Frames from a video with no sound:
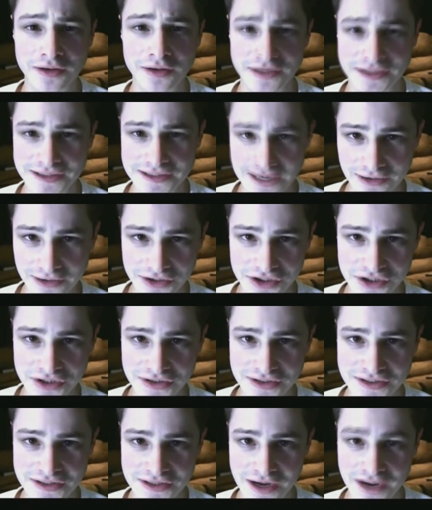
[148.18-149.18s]
boy for
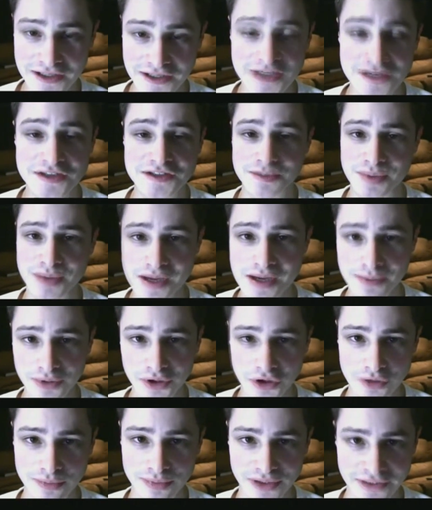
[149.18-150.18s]
creationist
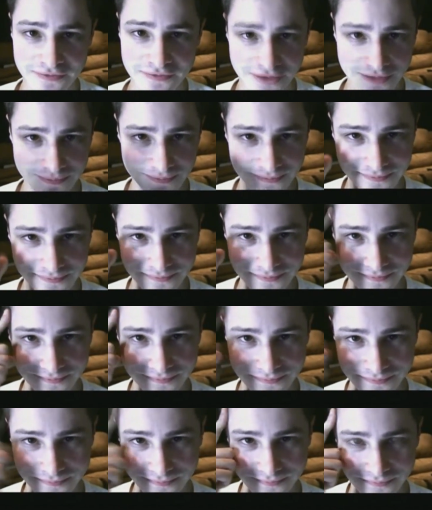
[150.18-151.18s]
stupidity's ego will be
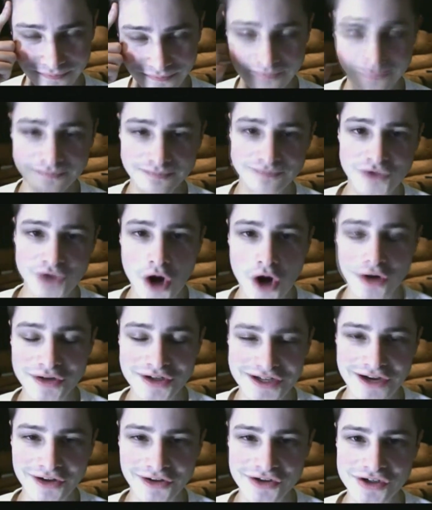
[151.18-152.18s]
positively
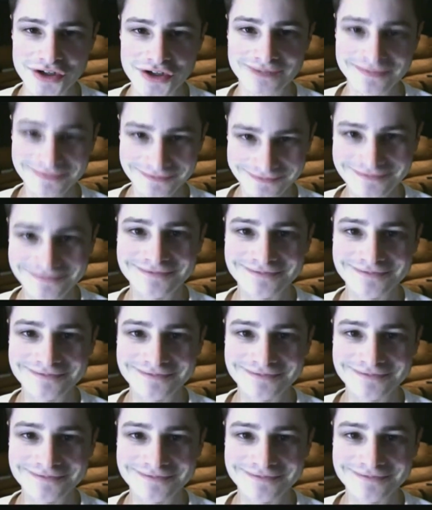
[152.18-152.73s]
soiling his breeches with